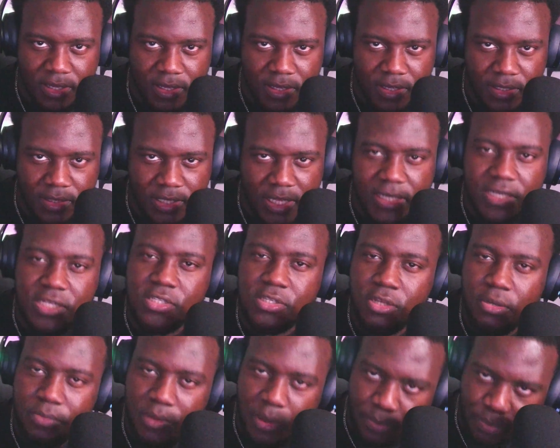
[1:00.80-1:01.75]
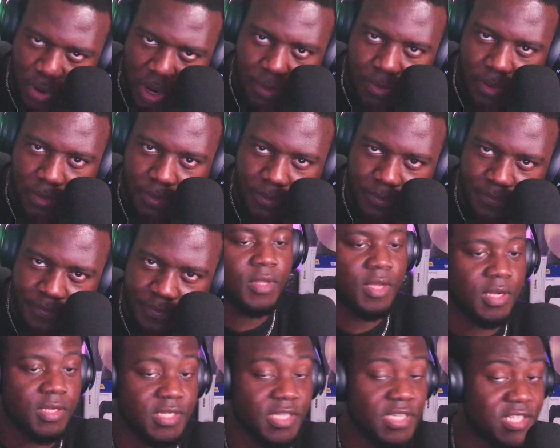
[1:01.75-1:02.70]
then there's going to be a problem.
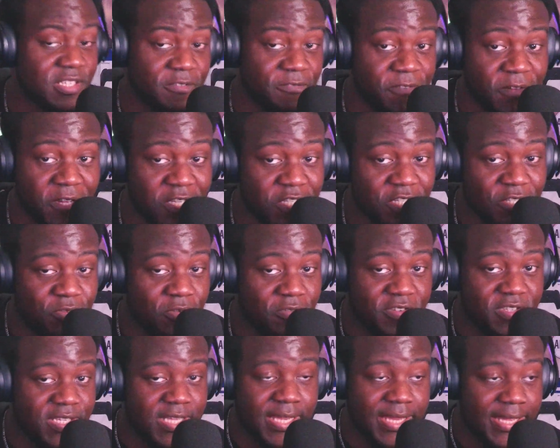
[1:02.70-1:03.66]
These are features we've seen